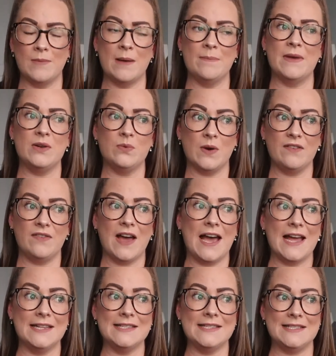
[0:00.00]
My midwife
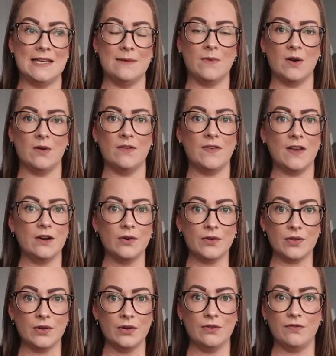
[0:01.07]
hadn't sent my referral
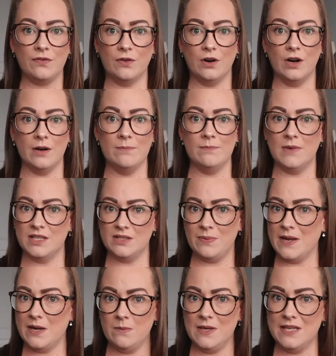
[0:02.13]
through for my
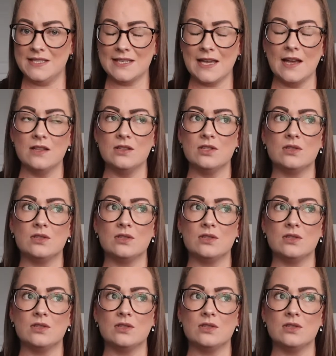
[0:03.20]
20-week scan,